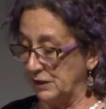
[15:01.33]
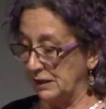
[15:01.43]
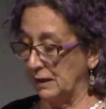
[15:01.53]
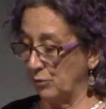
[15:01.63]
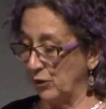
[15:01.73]

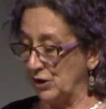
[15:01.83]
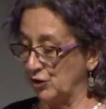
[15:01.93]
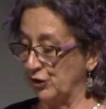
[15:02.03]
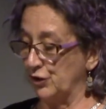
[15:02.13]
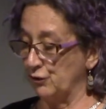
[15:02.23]

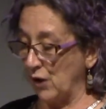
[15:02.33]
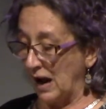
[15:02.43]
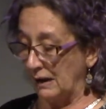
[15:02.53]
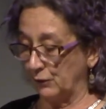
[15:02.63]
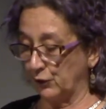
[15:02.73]
deliberation
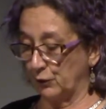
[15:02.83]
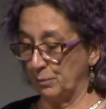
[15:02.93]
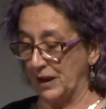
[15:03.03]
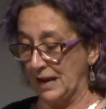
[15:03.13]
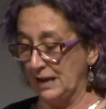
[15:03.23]
derives from
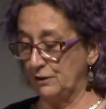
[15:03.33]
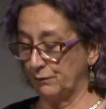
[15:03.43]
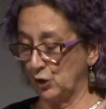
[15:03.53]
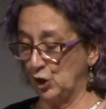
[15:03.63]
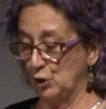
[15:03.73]
the heat of
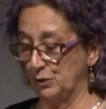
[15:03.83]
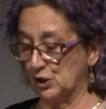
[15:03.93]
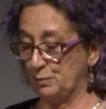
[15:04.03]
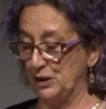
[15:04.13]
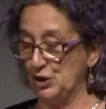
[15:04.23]
the human
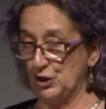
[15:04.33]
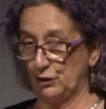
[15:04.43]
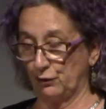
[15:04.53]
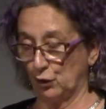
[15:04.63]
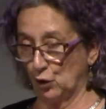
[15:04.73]
species
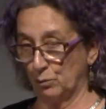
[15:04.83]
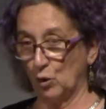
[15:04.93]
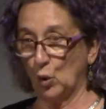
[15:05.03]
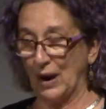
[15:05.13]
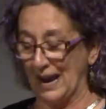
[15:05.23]
form,
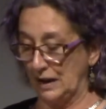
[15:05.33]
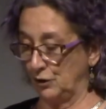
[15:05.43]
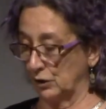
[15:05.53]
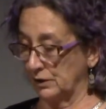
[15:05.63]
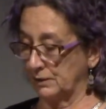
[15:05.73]
or
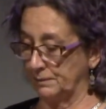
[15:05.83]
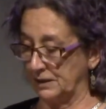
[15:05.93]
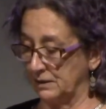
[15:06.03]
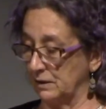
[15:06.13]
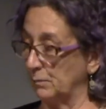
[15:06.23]
eidos.
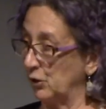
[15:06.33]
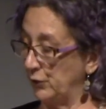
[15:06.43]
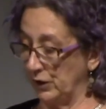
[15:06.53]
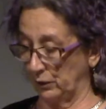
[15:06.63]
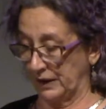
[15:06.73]
This is number
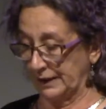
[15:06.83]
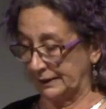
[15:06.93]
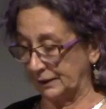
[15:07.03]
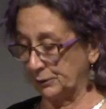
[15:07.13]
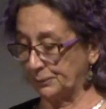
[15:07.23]
three on the handout.